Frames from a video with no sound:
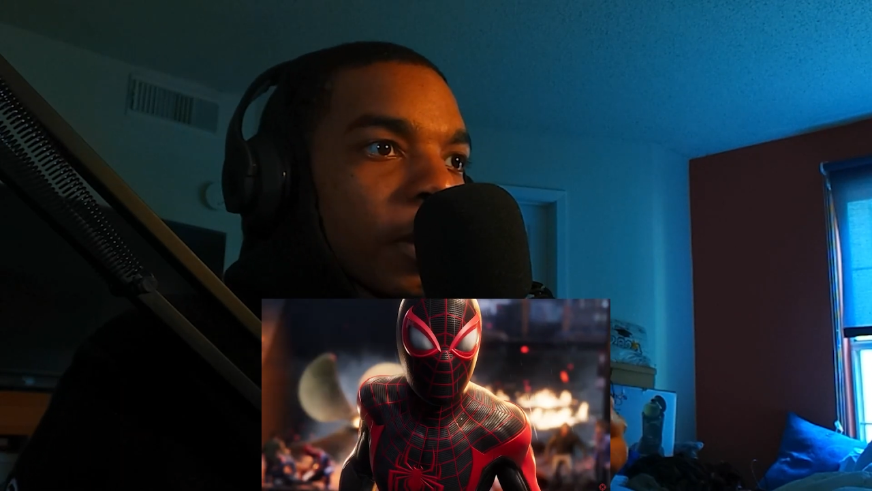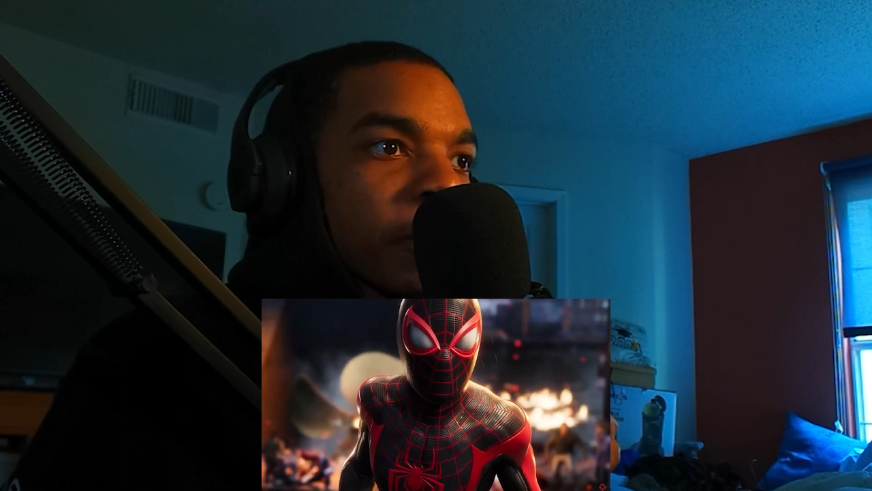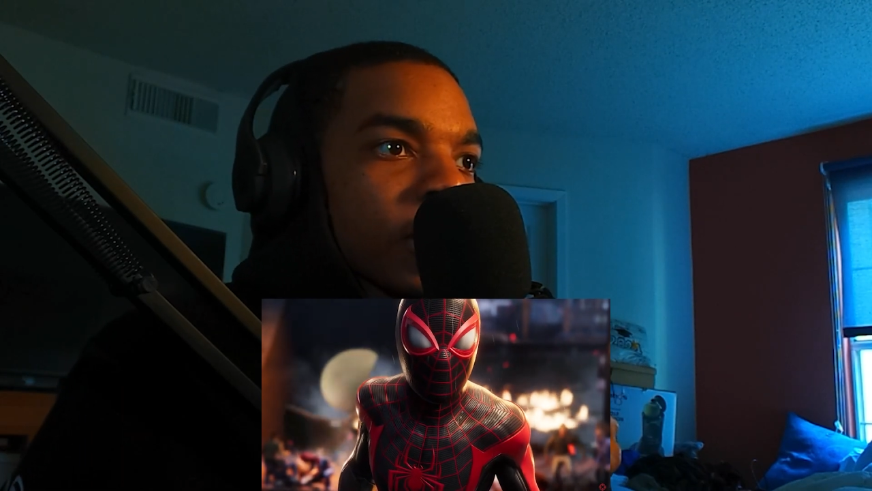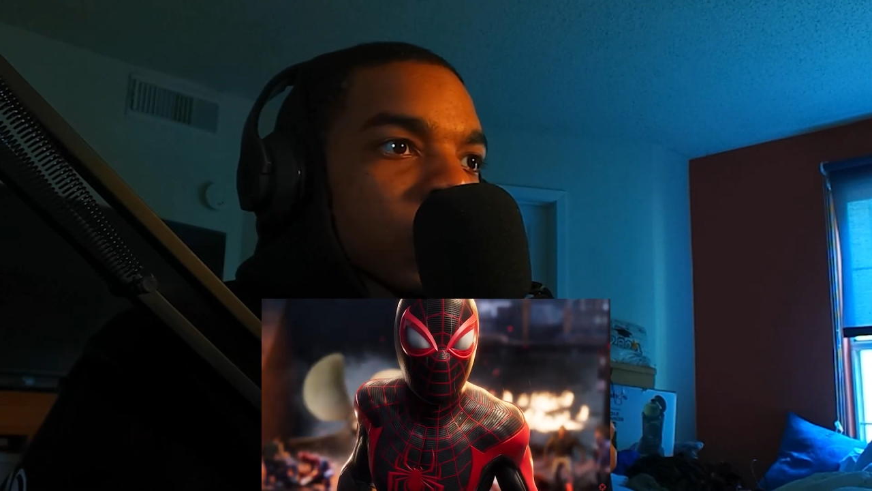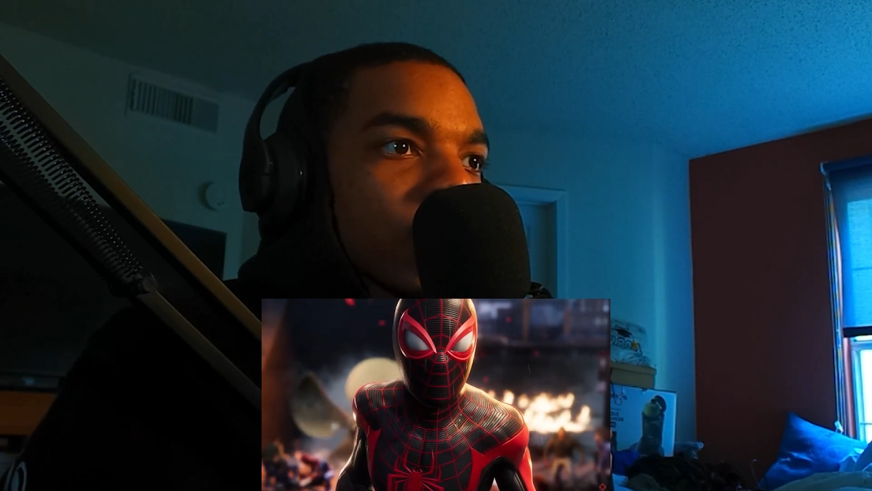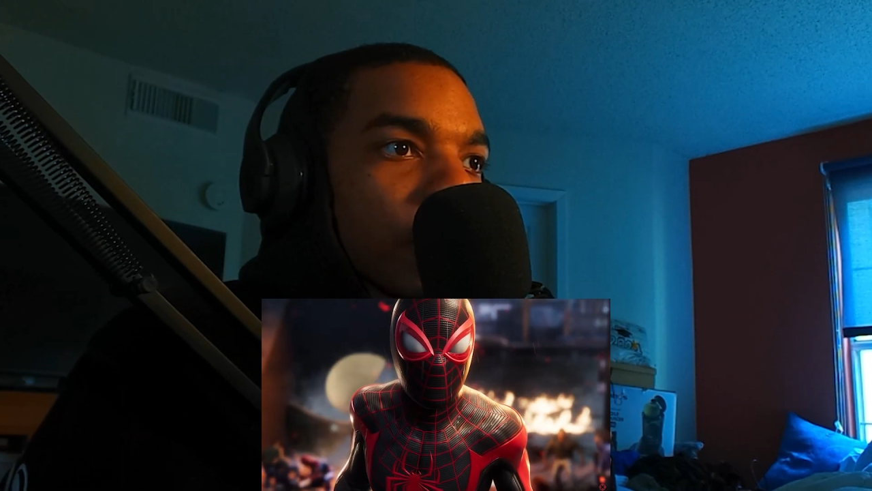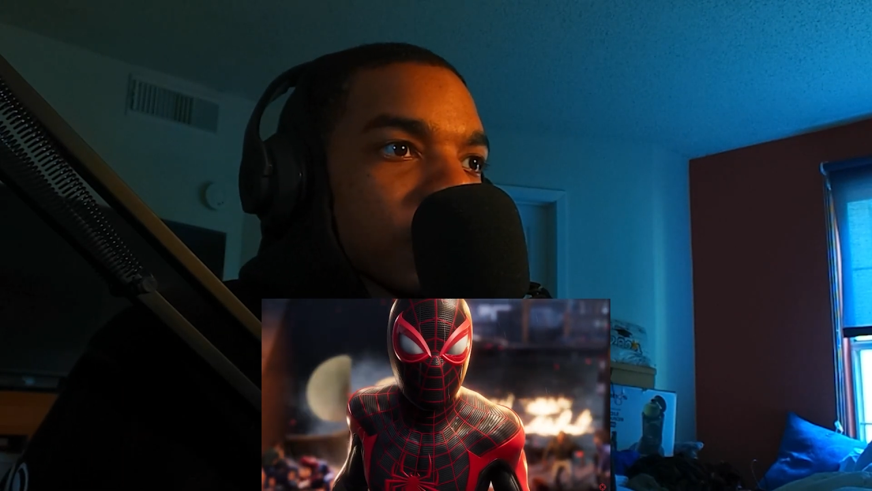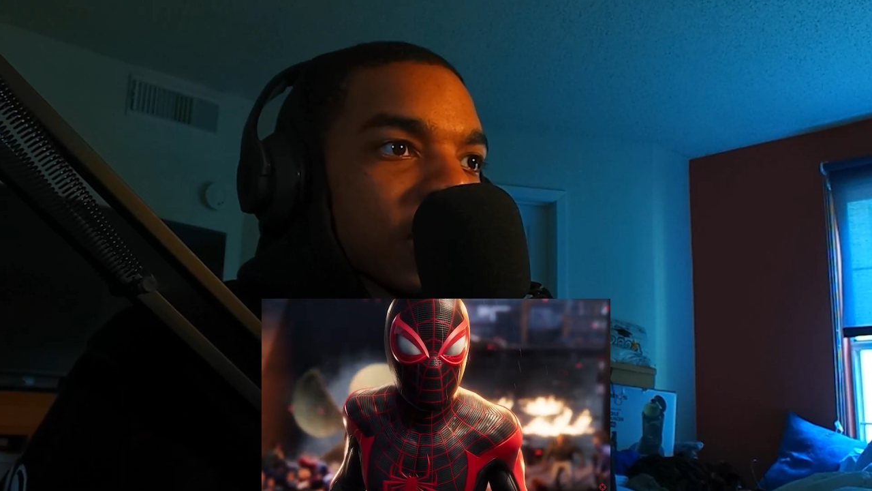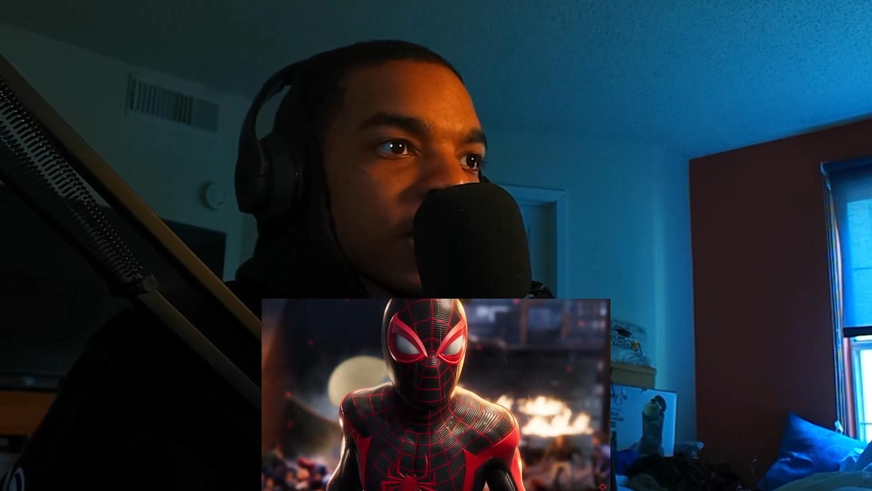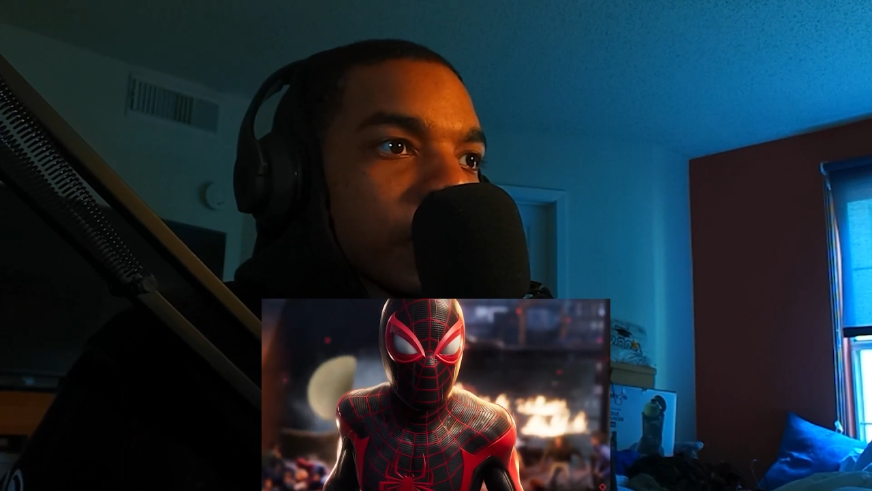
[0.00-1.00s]
pretty sure that
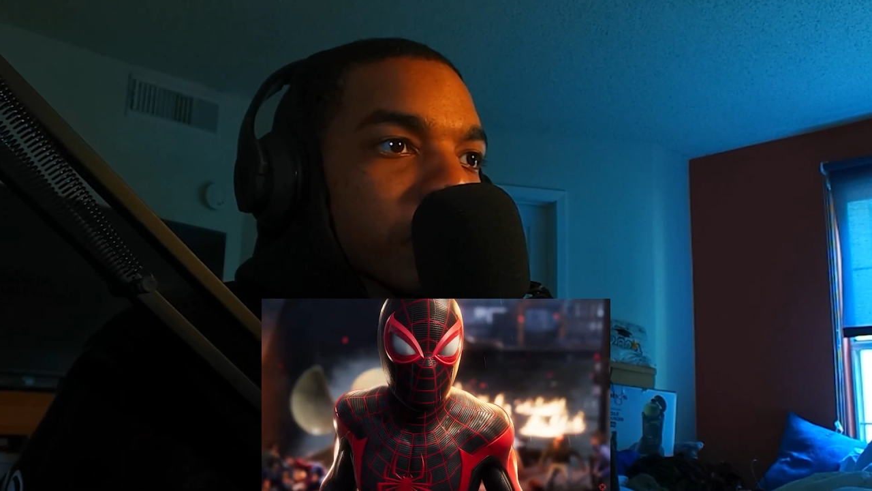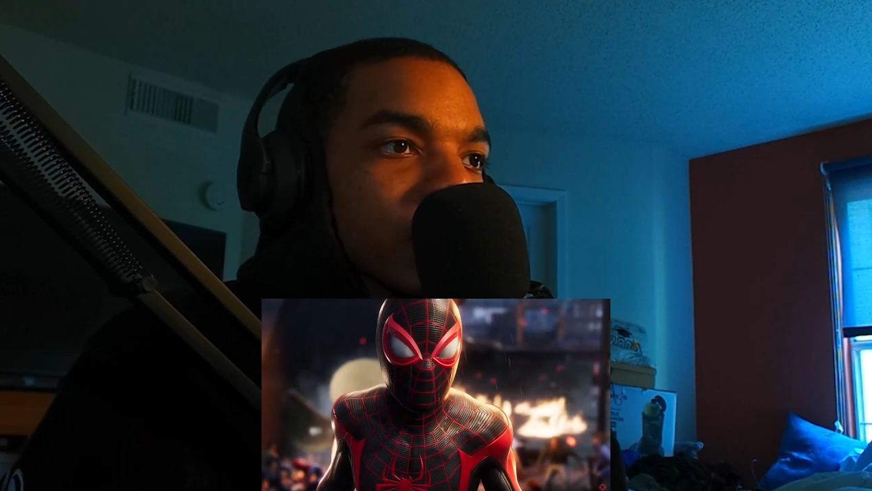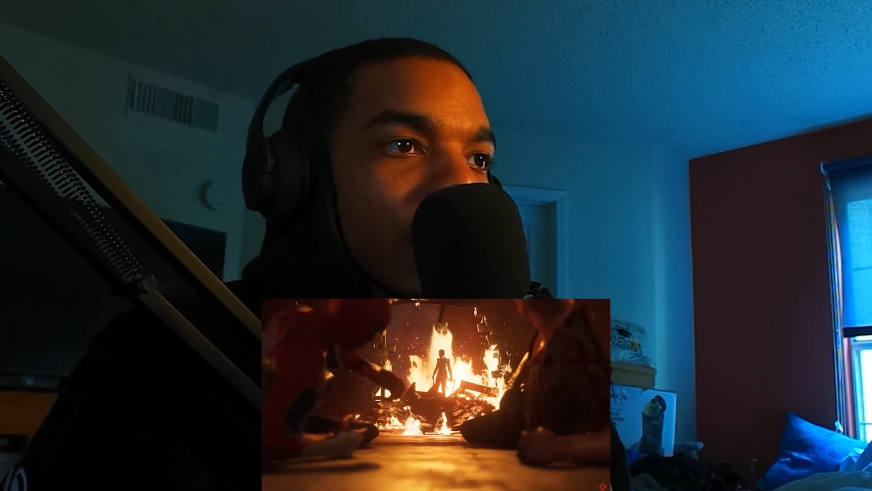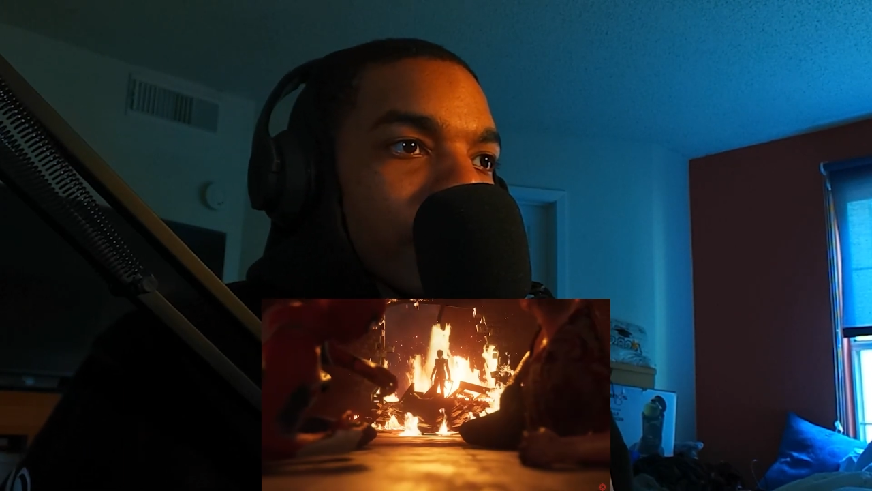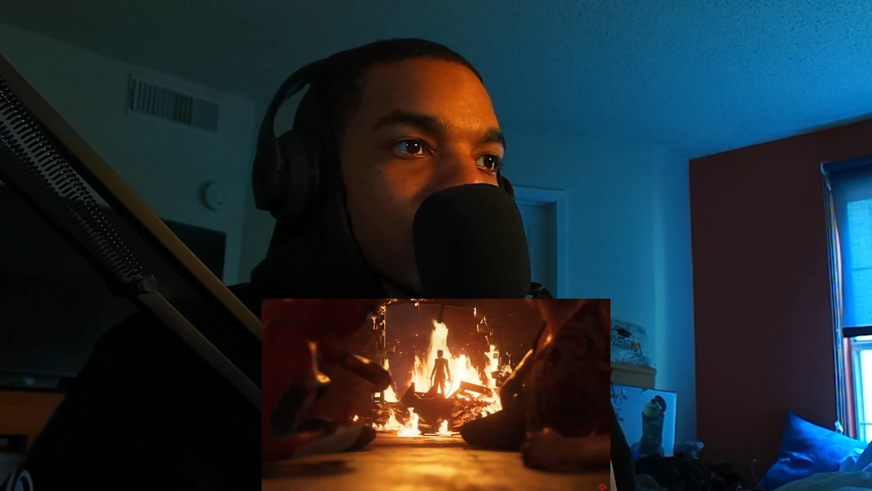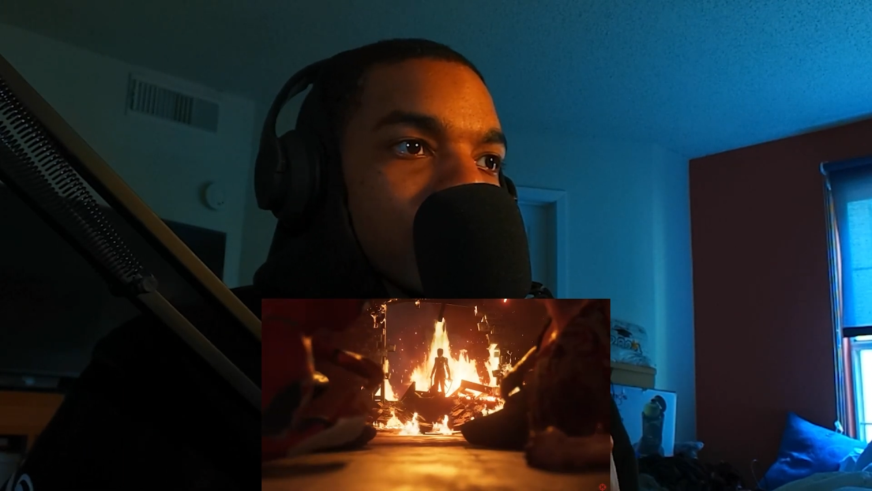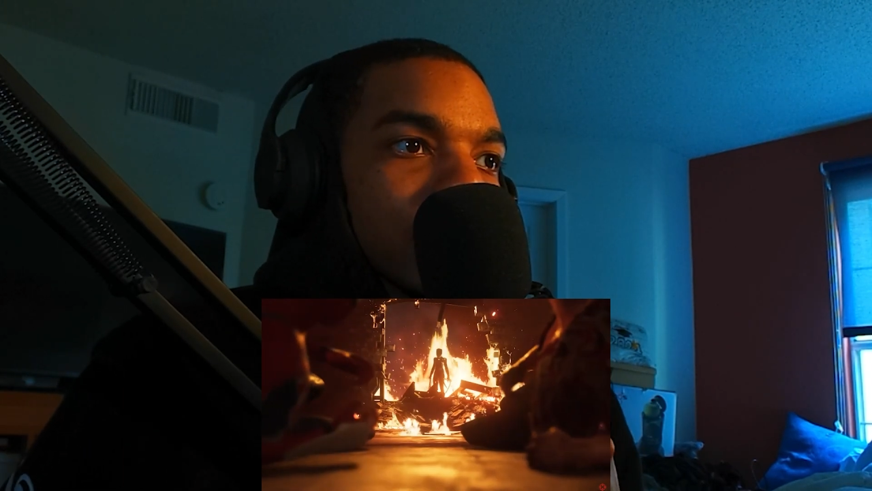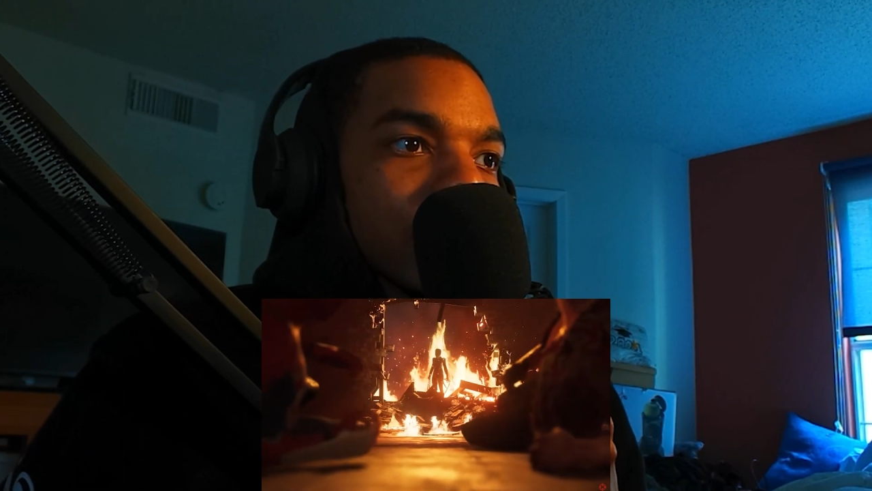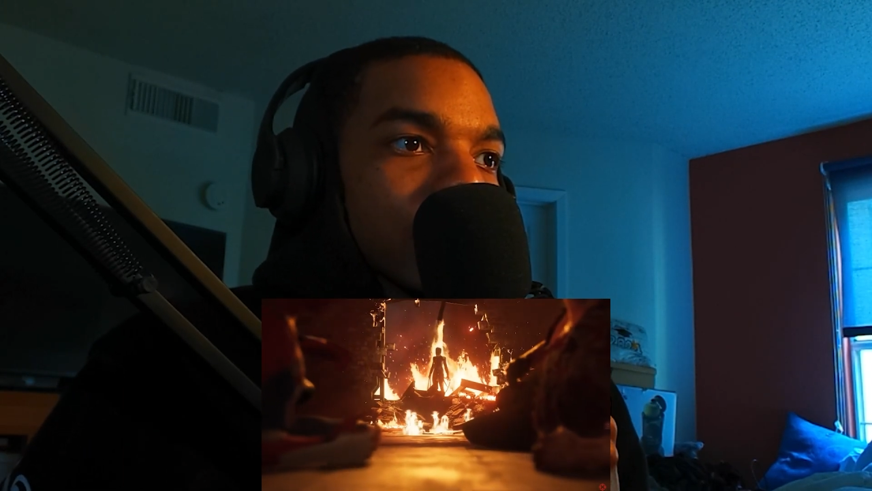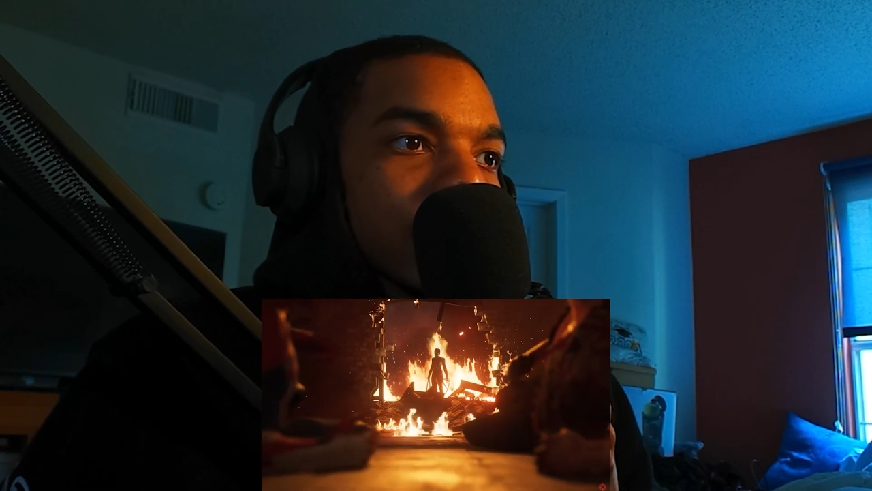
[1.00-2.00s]
was the symbiote we
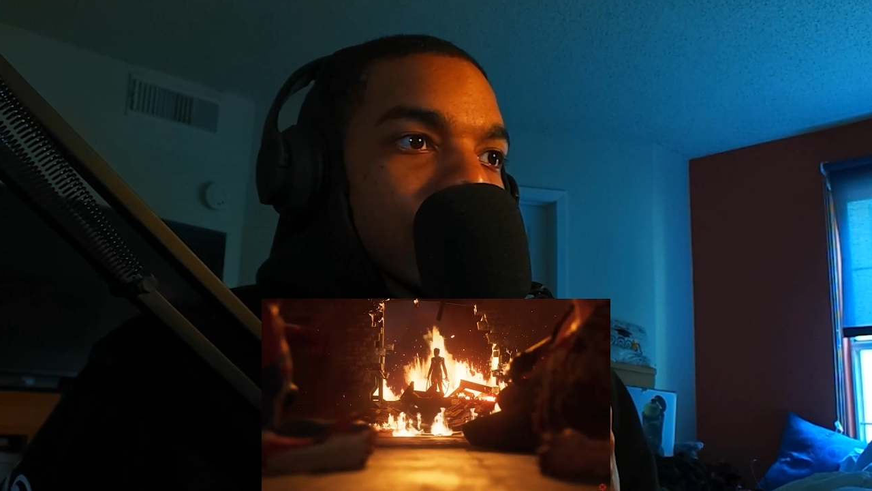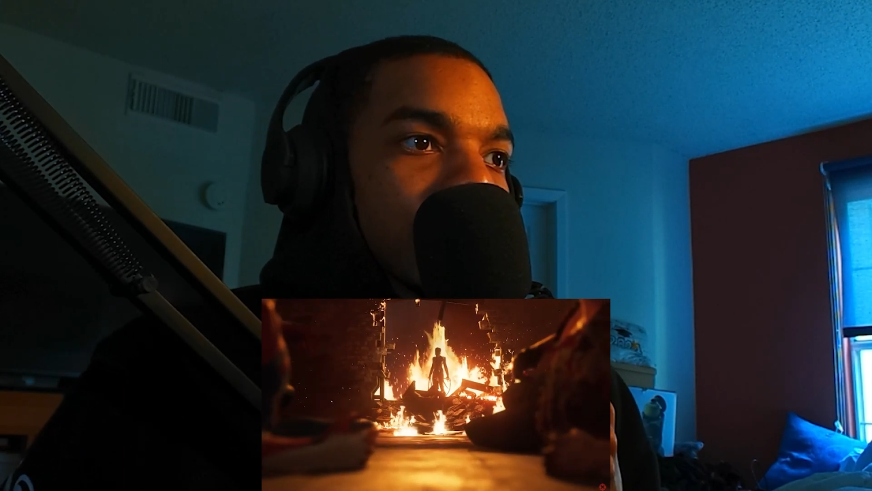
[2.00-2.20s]
just seen.